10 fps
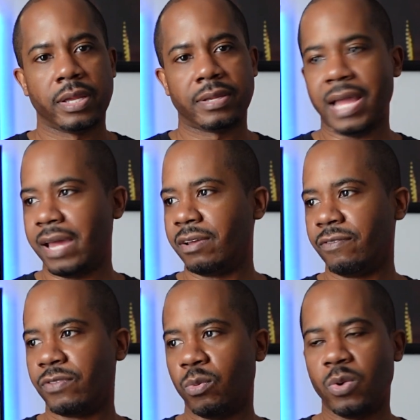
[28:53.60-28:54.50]
kind
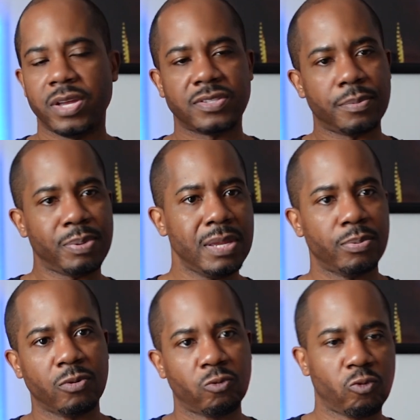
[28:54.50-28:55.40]
of the ones that
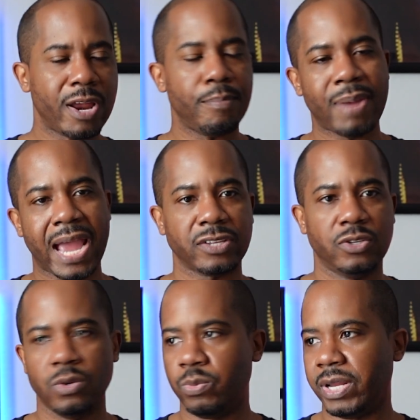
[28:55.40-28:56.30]
people run back
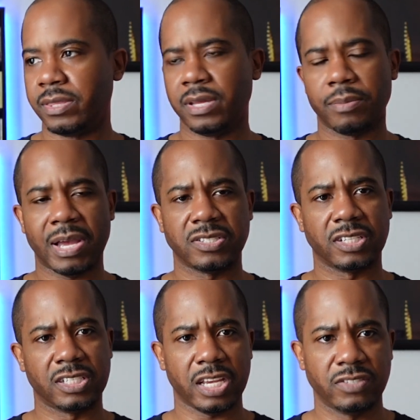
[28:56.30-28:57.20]
to when they think about
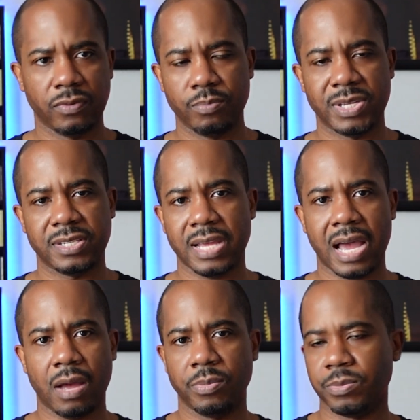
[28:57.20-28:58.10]
successful Missy
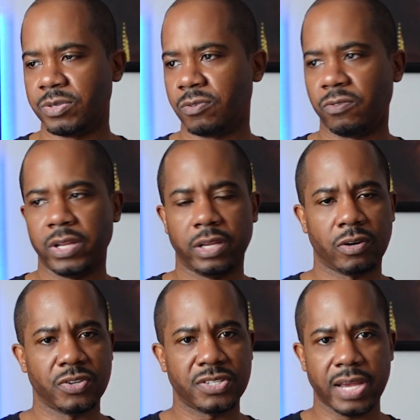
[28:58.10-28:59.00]
albums, or really
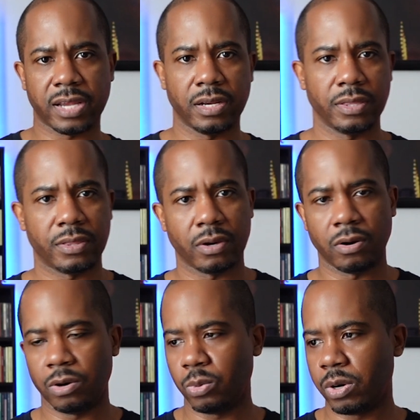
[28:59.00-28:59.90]
her second and
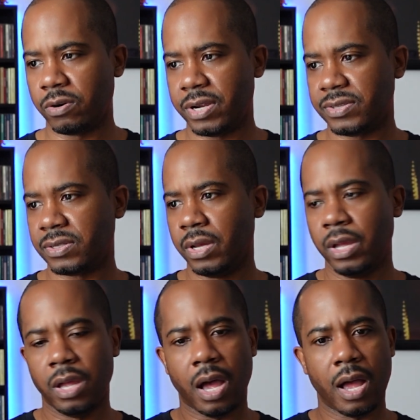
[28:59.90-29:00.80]
third, where it's
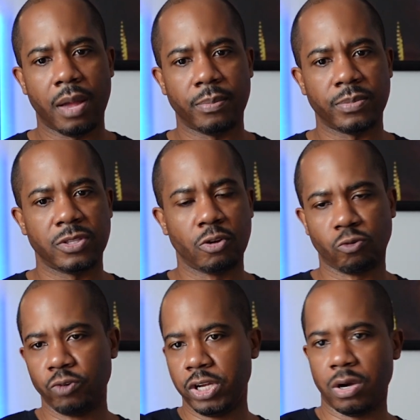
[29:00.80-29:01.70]
The
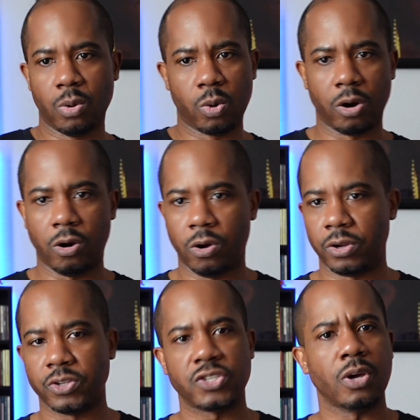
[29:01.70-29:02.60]
Real World
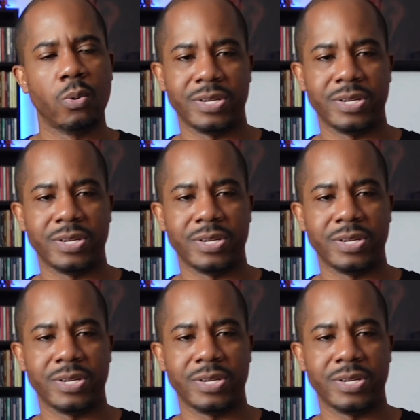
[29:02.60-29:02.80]
or So